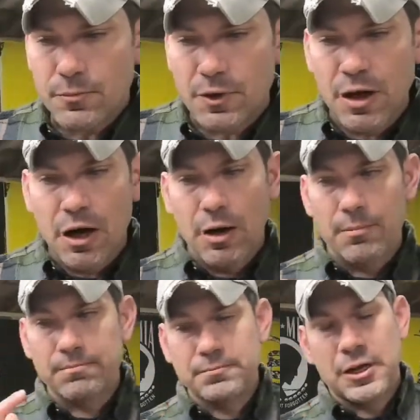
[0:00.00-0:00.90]

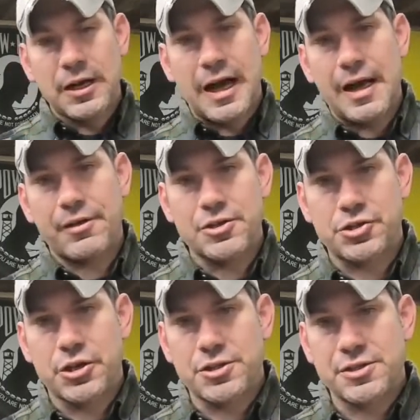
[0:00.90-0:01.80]
I have a
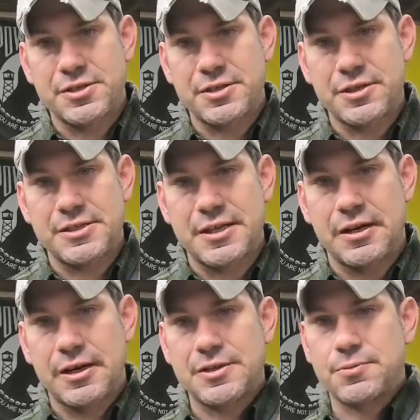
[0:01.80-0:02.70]
construction series
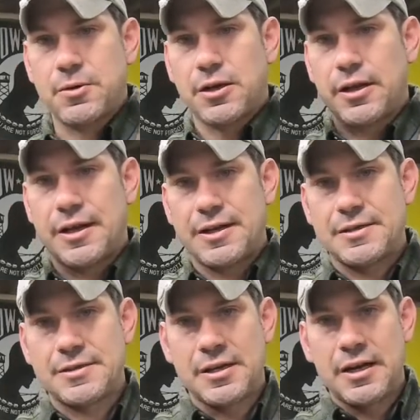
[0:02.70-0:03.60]
out, as well
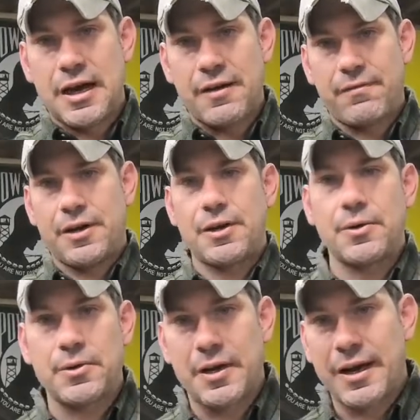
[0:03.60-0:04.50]
as I
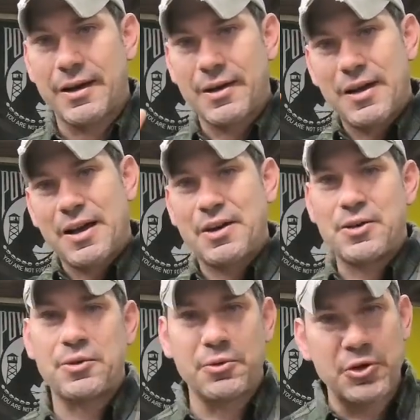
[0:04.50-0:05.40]
videoed how to
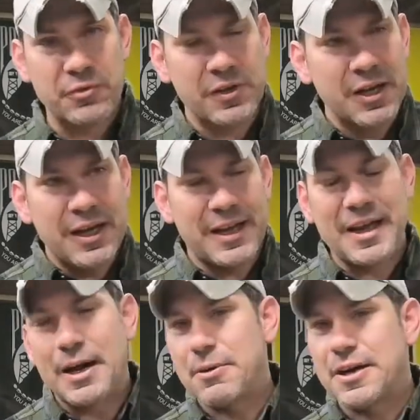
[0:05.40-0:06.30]
do the roof, and
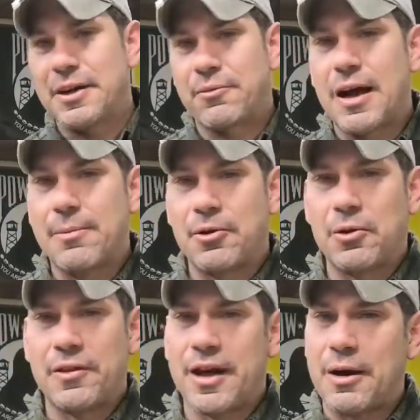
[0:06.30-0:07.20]
kind of went down the rabbit
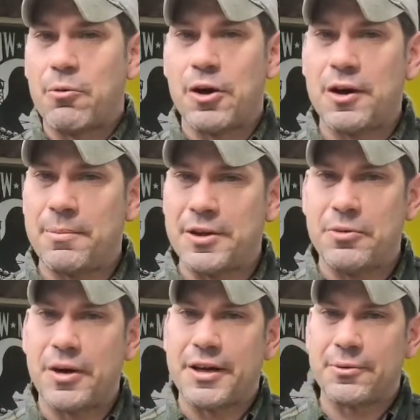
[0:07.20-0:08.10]
hole on that. I wanted it to be
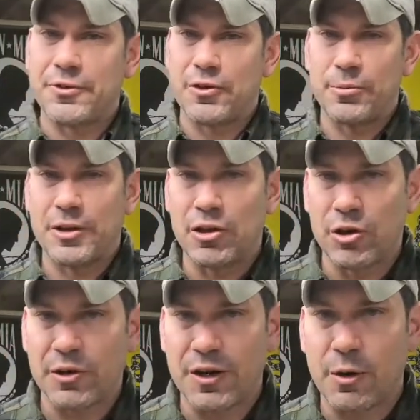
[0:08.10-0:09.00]
quick. It was a little bit
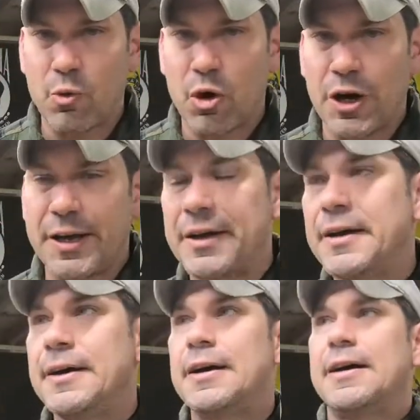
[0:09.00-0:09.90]
longer than I wanted,
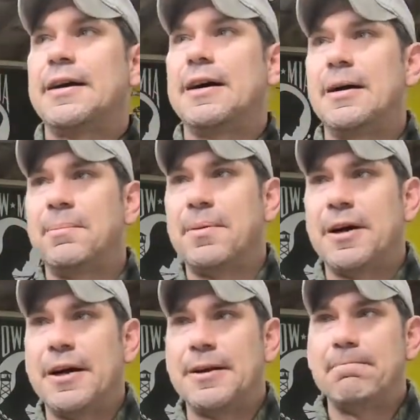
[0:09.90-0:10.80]

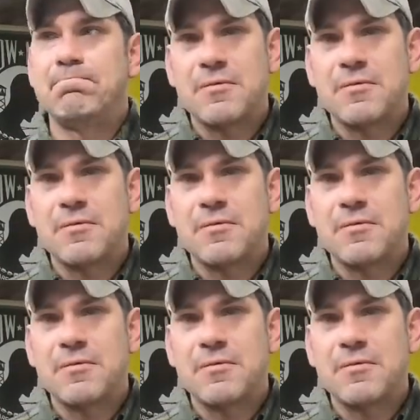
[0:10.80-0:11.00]
but